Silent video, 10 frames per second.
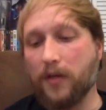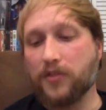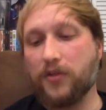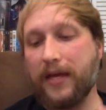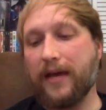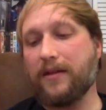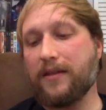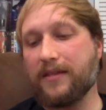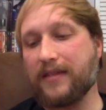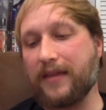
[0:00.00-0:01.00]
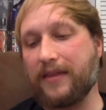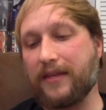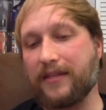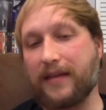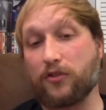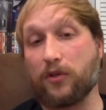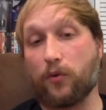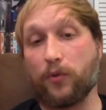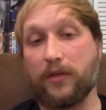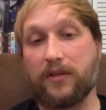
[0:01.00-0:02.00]
So the end of this, I think, is actually
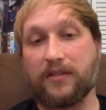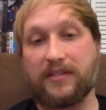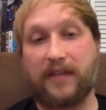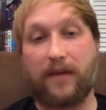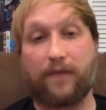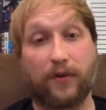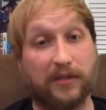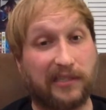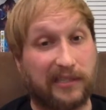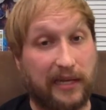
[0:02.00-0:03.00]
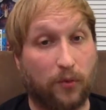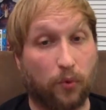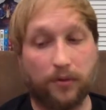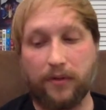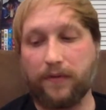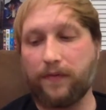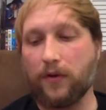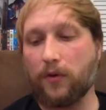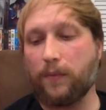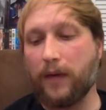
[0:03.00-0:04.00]
a really good setup for a sequel to the
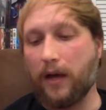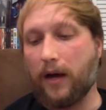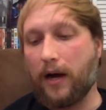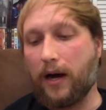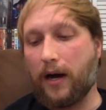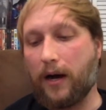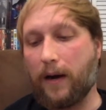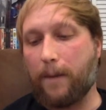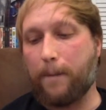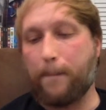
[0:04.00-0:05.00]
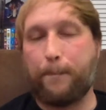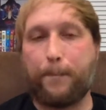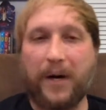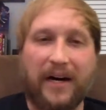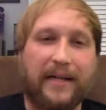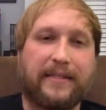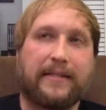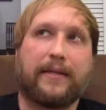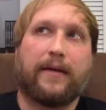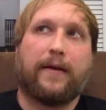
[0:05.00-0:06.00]
film. But